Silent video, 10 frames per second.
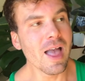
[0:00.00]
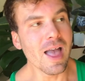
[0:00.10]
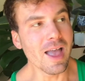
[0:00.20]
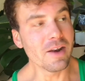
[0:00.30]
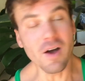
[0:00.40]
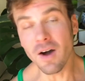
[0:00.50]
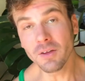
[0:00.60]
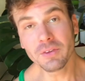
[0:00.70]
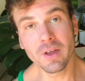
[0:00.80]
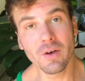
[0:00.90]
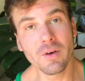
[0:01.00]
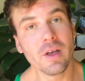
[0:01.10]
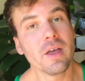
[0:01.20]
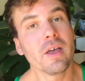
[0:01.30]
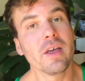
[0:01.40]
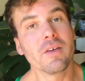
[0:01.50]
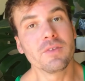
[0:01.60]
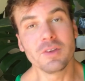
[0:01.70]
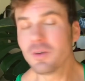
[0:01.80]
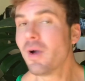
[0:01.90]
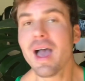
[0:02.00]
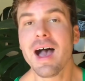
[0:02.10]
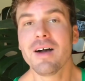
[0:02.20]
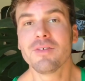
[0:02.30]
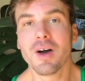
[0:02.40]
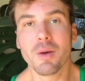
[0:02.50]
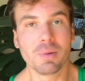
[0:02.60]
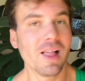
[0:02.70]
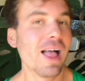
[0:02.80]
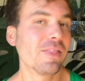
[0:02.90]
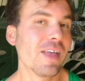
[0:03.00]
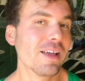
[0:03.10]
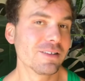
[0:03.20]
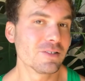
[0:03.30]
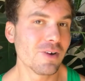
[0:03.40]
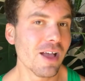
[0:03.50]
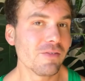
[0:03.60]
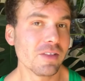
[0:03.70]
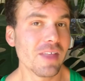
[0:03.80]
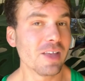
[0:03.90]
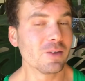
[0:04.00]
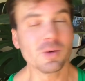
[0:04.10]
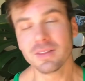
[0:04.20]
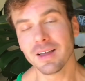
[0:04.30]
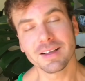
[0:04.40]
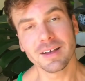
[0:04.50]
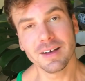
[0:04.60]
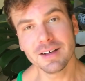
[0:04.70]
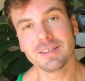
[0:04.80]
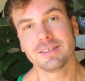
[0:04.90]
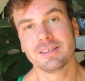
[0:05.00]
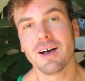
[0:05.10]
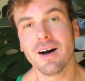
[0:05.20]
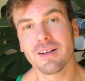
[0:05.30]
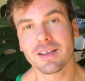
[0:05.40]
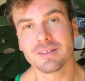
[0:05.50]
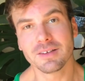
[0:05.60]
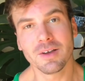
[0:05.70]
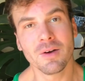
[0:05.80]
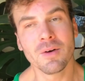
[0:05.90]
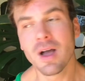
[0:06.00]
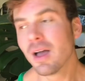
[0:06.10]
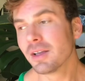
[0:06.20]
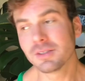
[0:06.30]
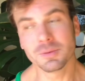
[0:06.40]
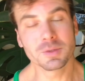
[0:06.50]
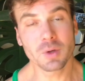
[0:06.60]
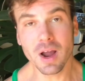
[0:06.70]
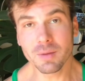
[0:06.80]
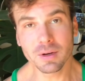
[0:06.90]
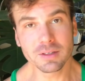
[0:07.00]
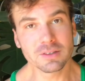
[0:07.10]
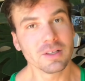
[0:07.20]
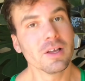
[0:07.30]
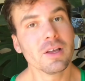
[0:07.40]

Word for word: And also, if you have a plant that is thriving that you would like us to all get to know, subscribers,